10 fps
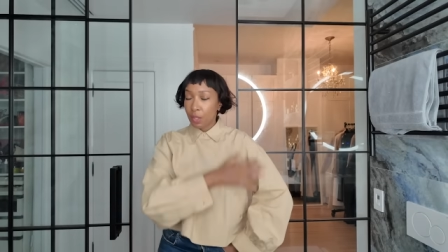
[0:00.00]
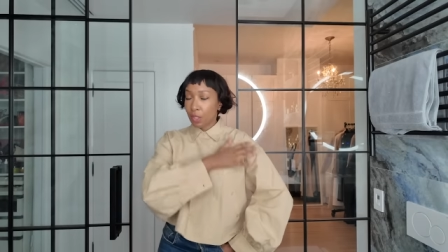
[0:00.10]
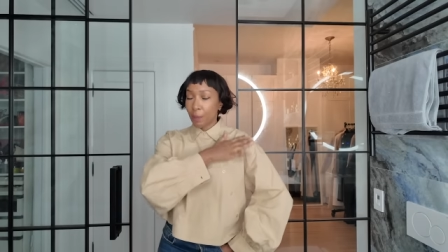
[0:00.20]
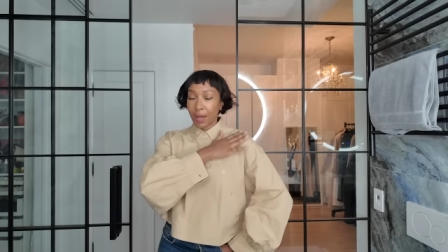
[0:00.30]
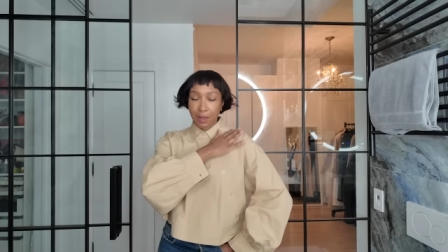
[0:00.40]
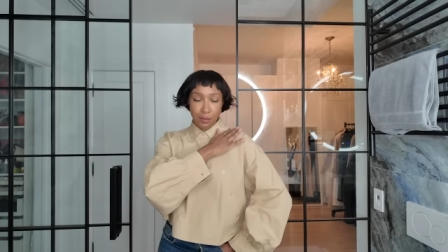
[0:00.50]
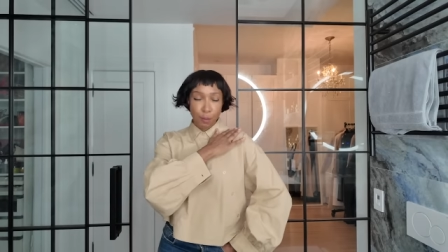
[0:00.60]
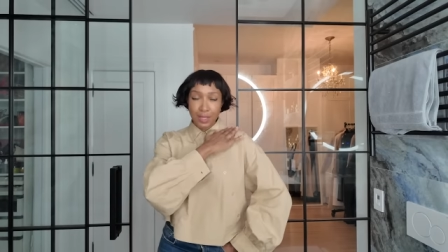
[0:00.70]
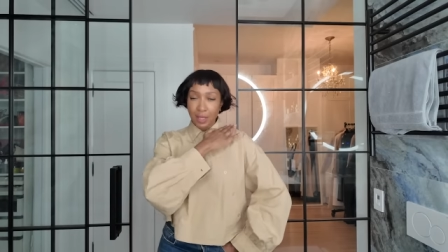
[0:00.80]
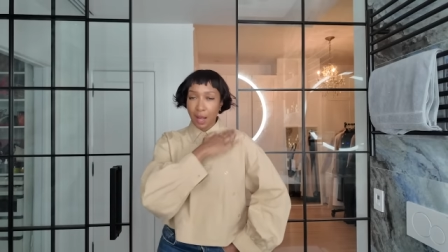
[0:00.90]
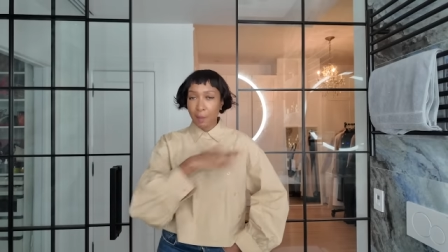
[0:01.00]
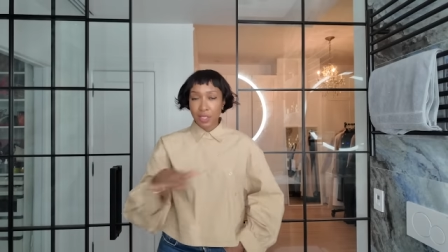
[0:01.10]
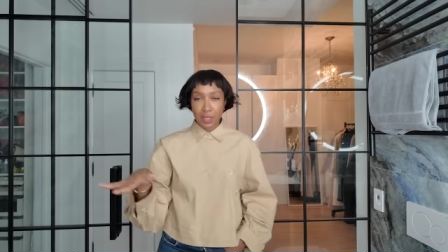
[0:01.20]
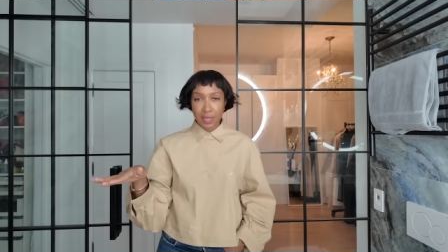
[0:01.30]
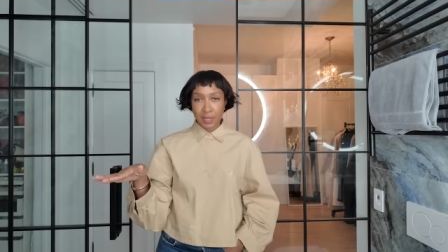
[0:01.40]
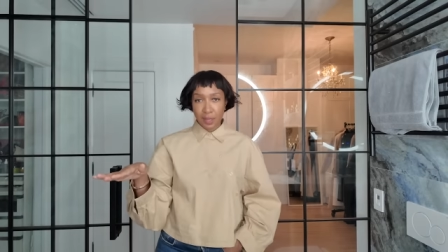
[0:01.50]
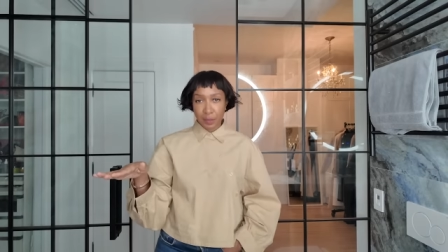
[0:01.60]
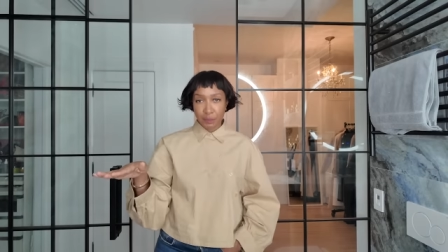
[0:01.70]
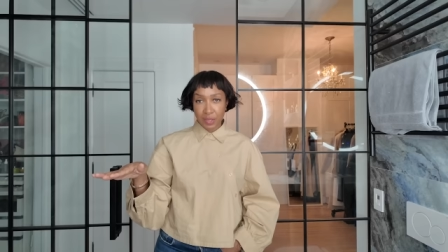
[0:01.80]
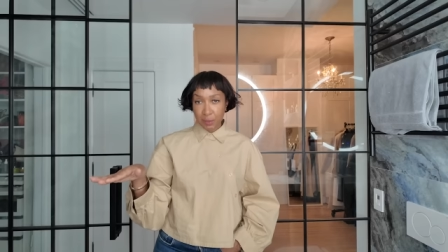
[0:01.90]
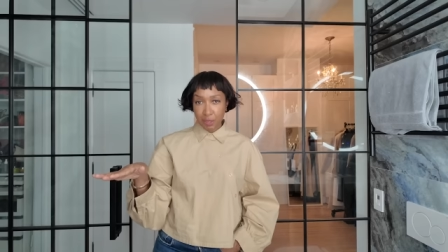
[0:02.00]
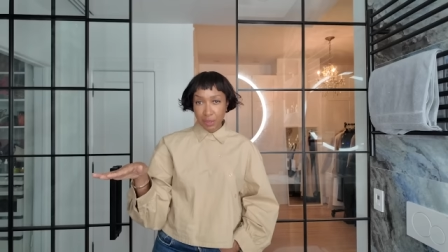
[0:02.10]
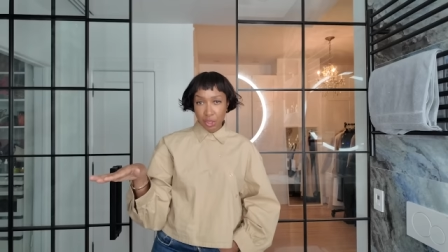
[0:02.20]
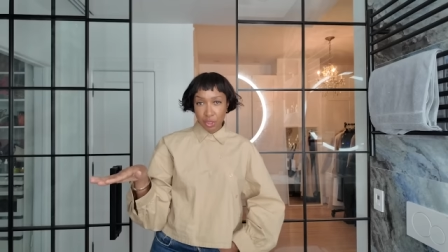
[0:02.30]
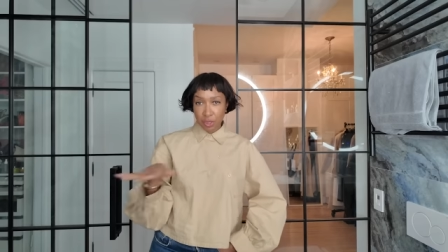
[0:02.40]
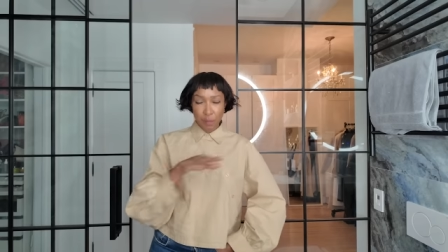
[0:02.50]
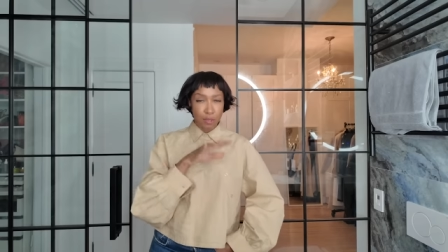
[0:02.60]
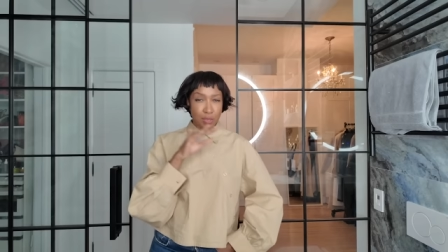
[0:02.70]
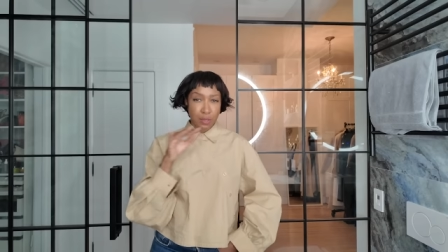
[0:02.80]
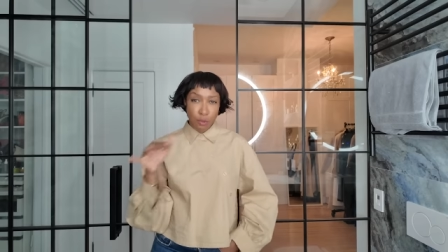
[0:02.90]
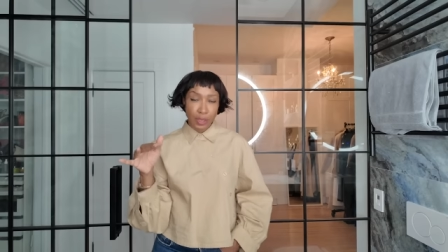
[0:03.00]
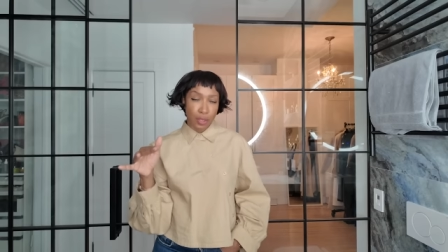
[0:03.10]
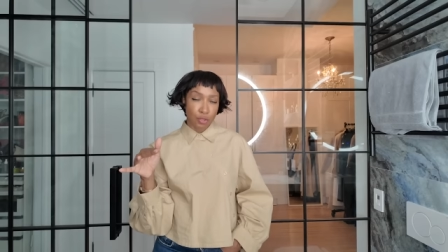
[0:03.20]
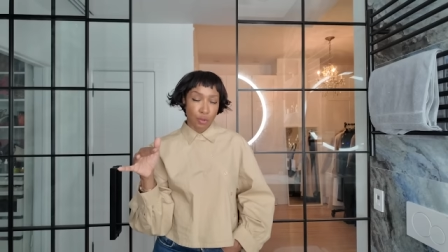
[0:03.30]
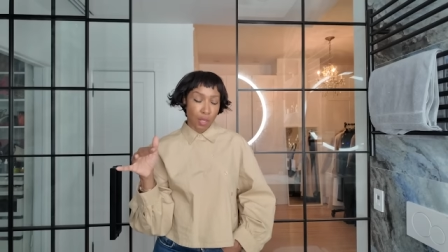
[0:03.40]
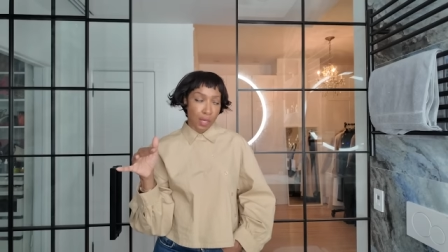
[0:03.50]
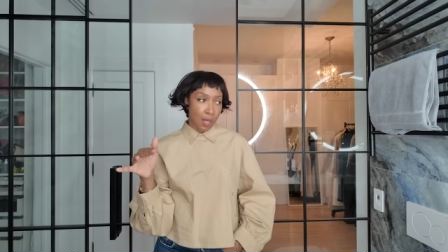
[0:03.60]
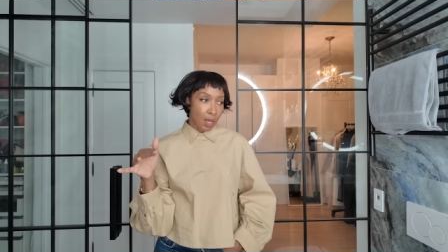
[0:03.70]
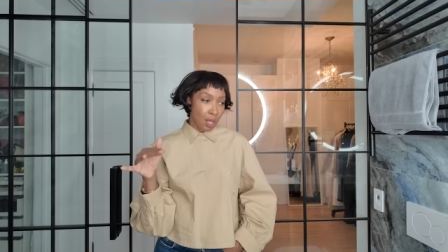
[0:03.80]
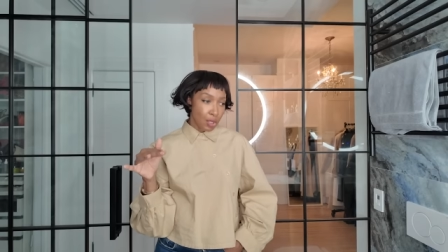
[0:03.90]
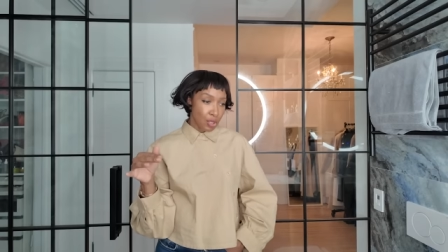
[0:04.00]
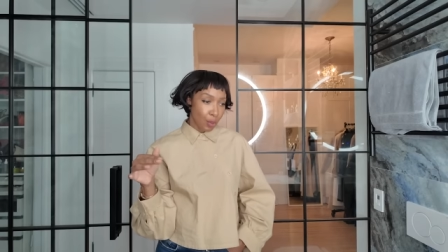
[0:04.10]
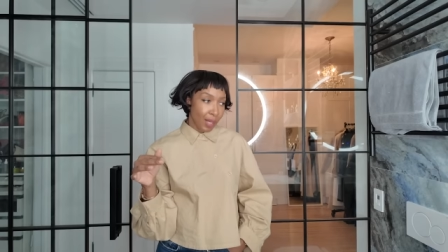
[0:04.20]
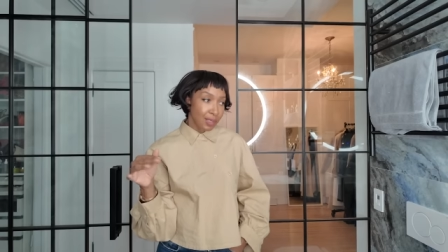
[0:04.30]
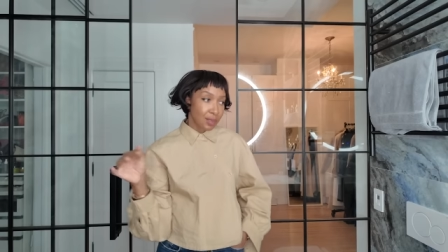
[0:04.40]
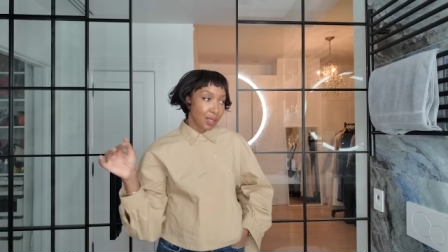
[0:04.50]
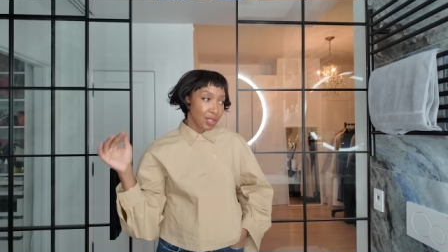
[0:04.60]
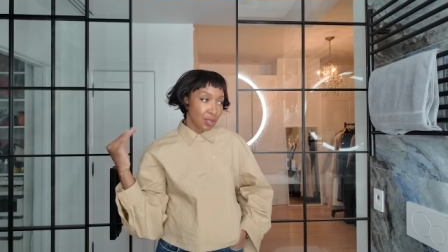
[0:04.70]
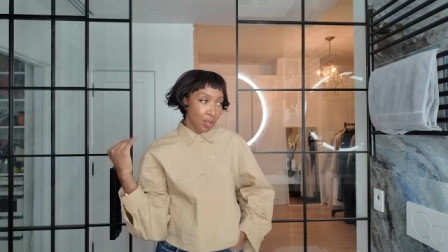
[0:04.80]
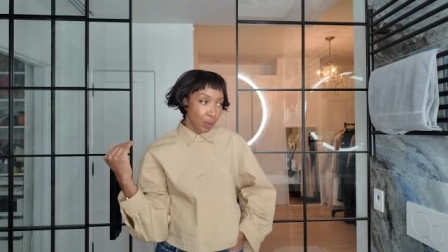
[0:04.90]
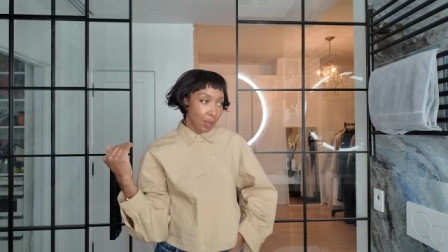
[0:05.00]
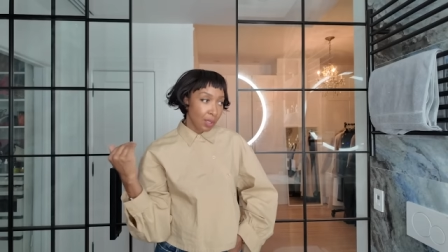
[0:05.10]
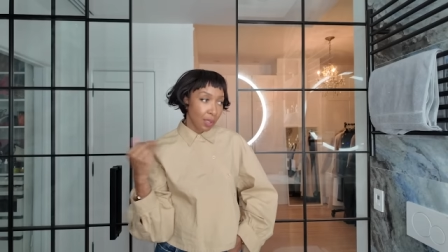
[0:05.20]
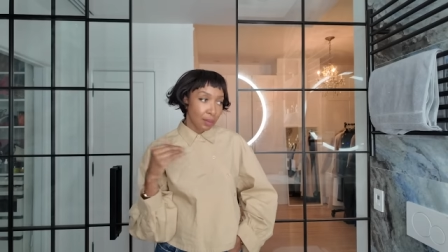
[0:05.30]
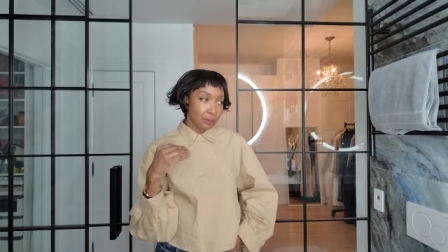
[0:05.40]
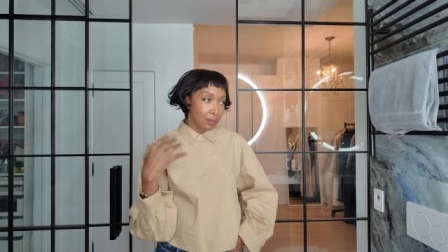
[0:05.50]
No matter, no matter how much I um, deep conditioned it, it was still getting dry. So I decided, you know what?